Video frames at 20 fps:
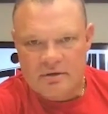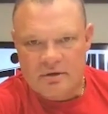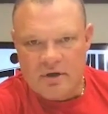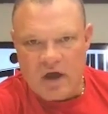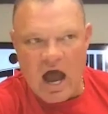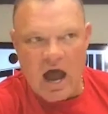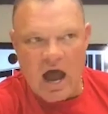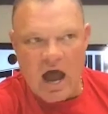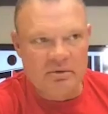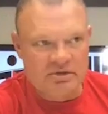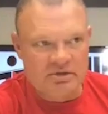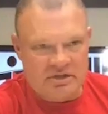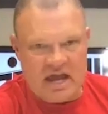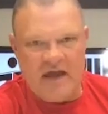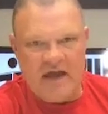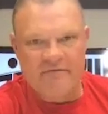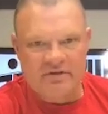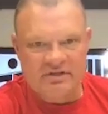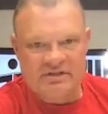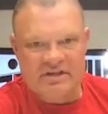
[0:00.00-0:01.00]
almost
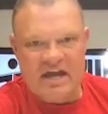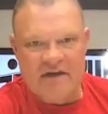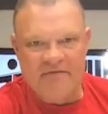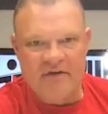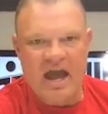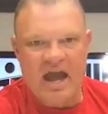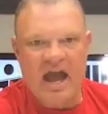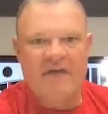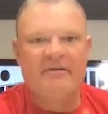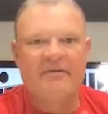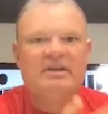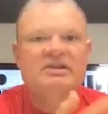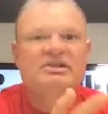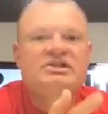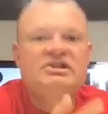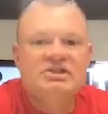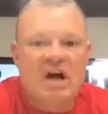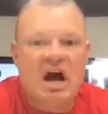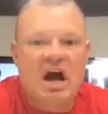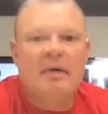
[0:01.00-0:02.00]
every staff I have
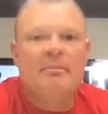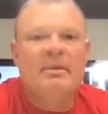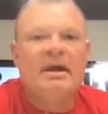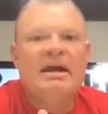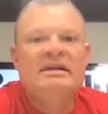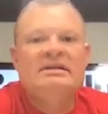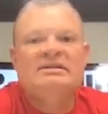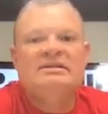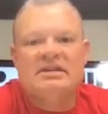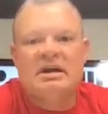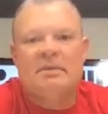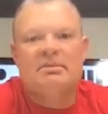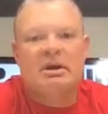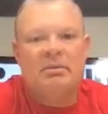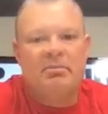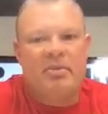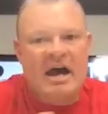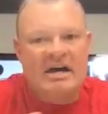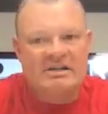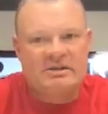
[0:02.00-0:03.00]
in some
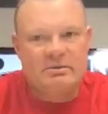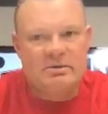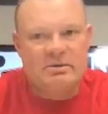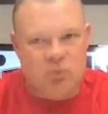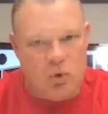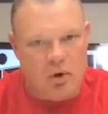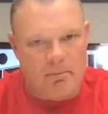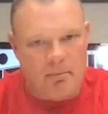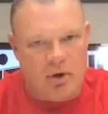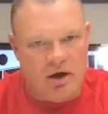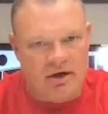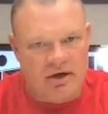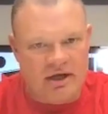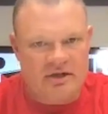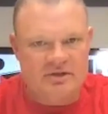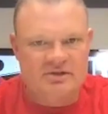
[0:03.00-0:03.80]
capacity was warm market.